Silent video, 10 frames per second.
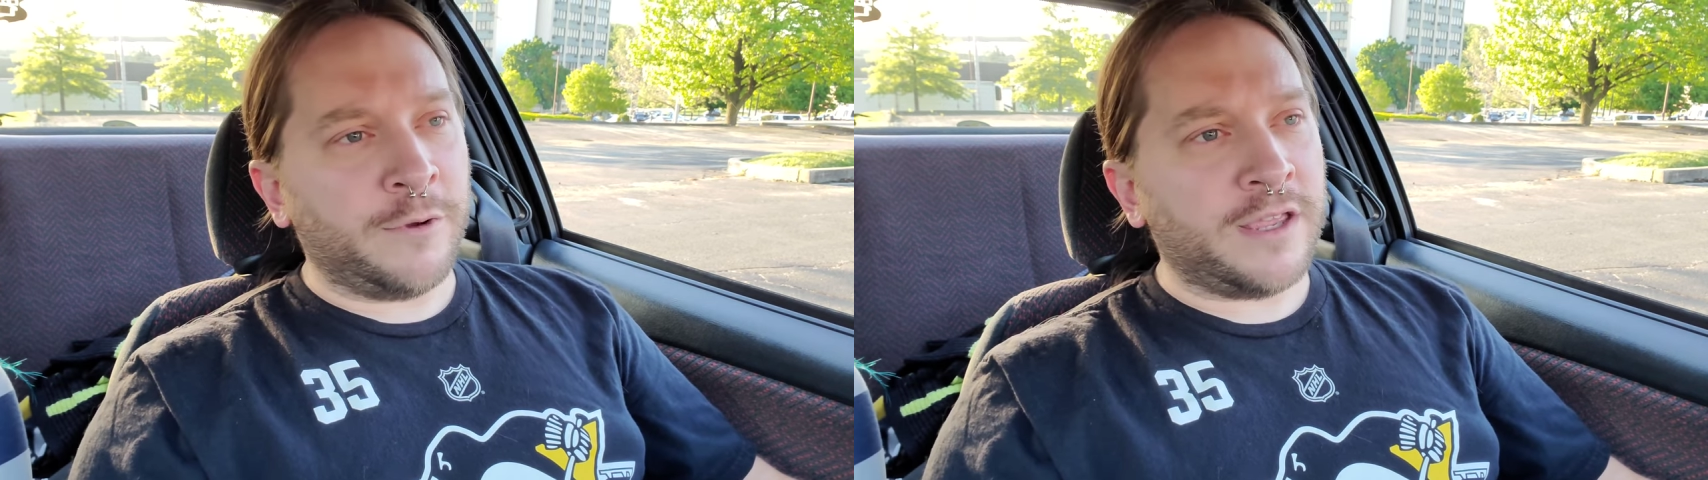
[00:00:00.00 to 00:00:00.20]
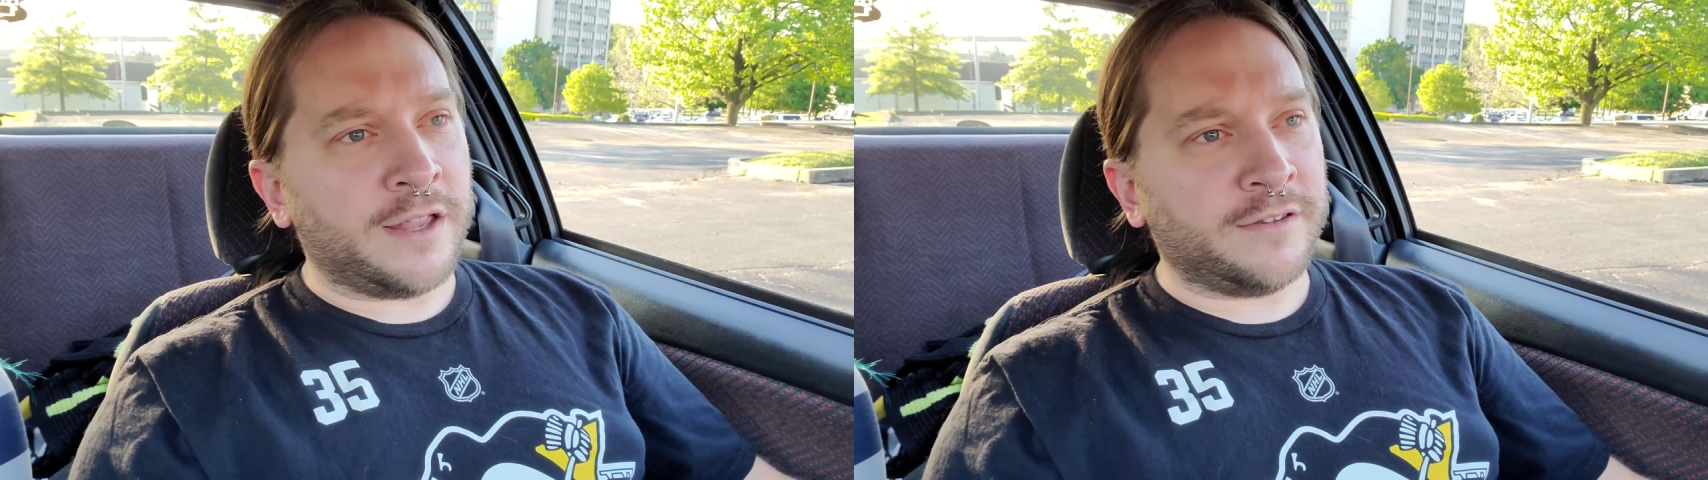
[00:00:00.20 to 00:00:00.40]

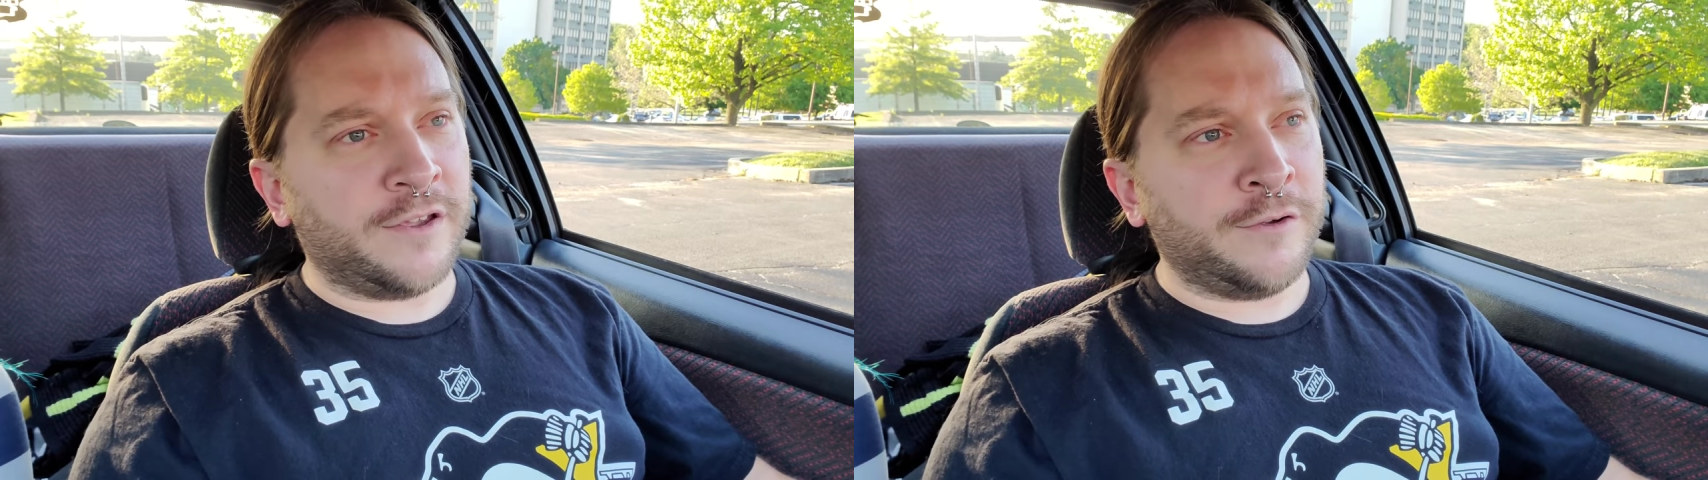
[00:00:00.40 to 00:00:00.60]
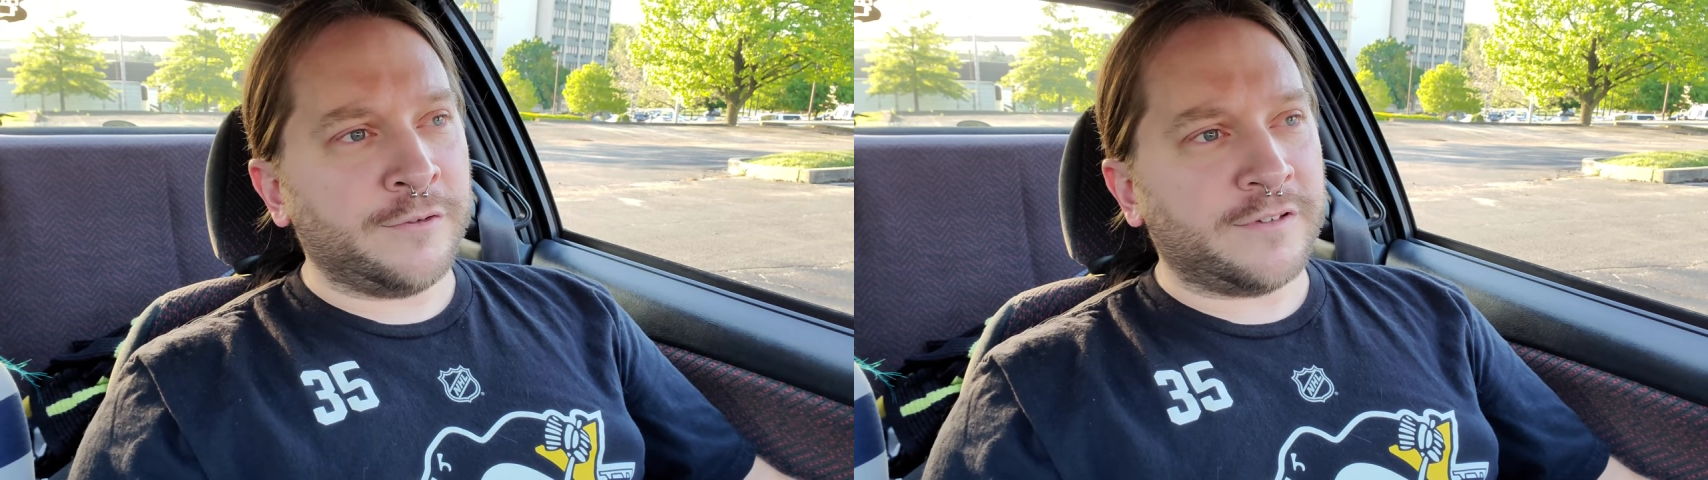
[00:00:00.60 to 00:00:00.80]
weekend,
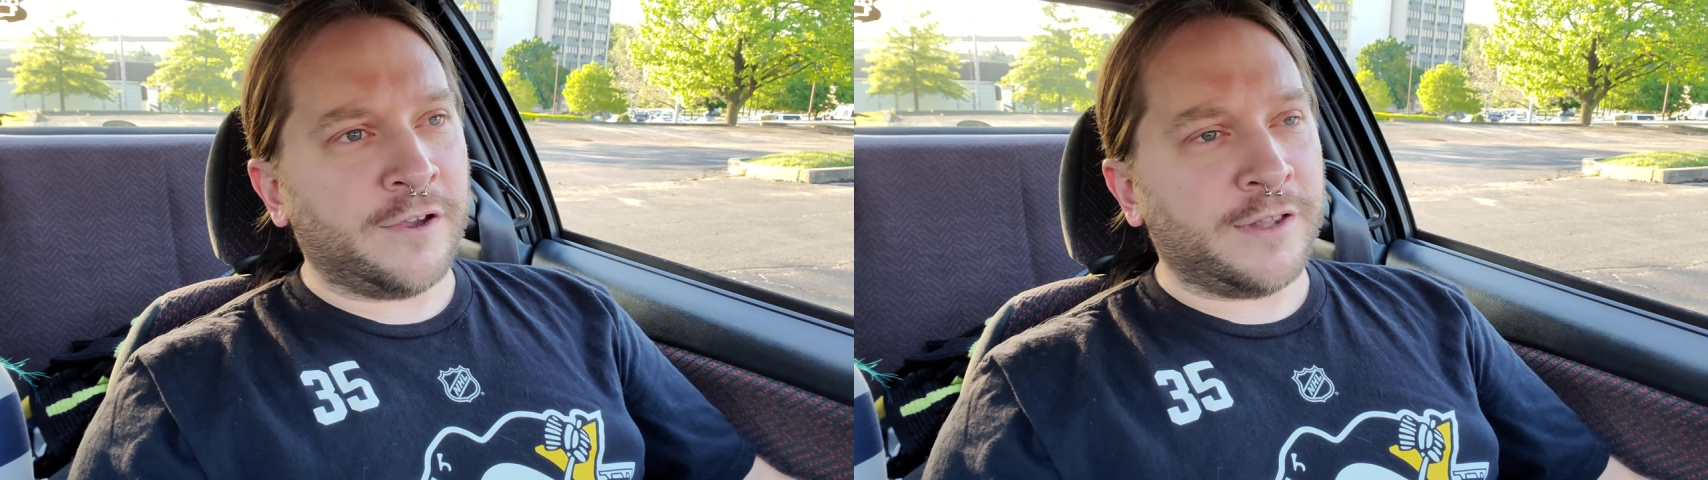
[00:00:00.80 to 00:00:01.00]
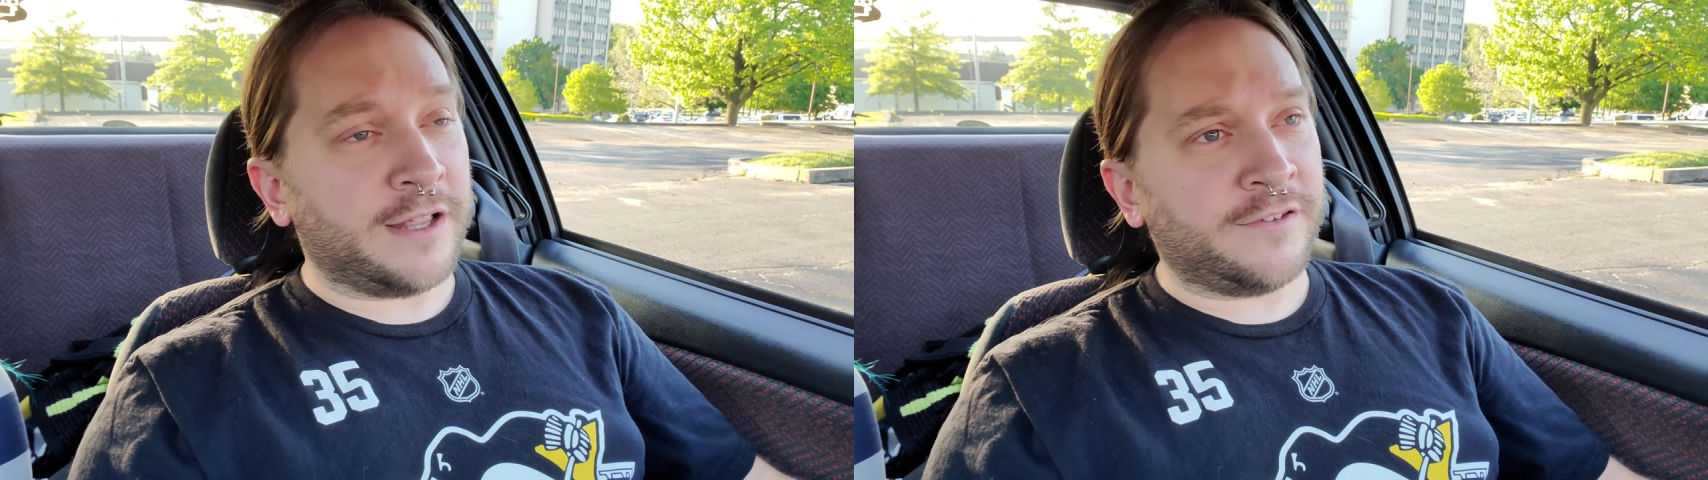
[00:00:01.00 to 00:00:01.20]
too,
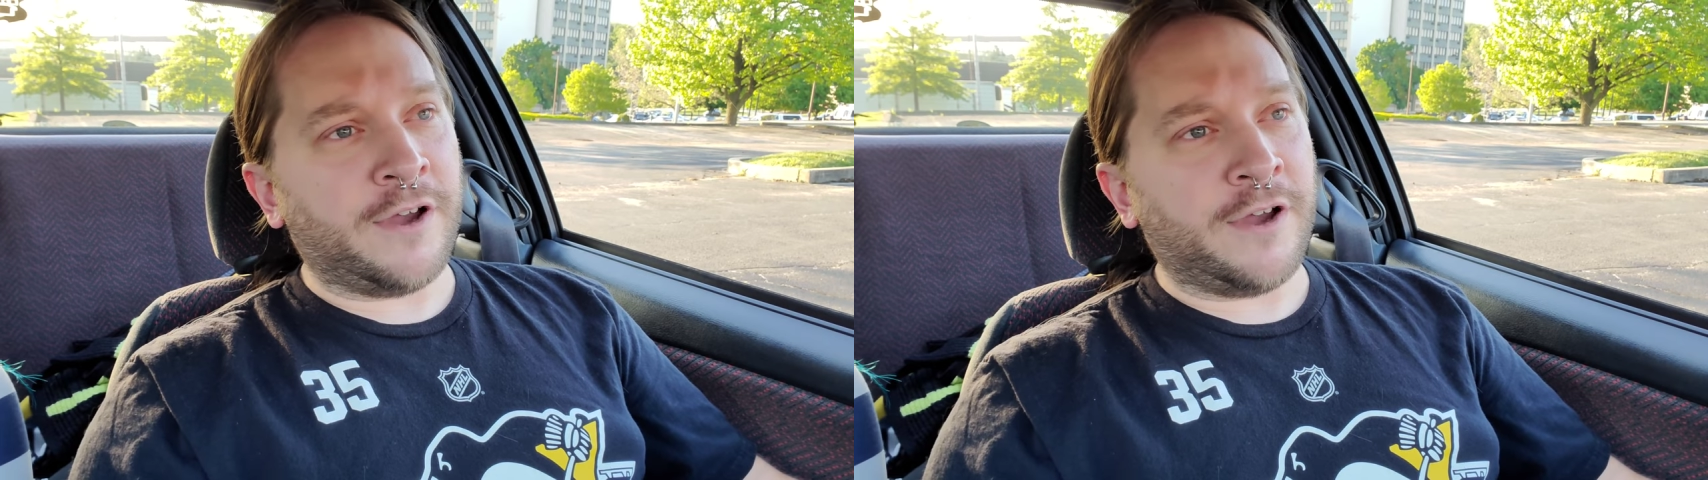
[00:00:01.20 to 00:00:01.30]
so that's,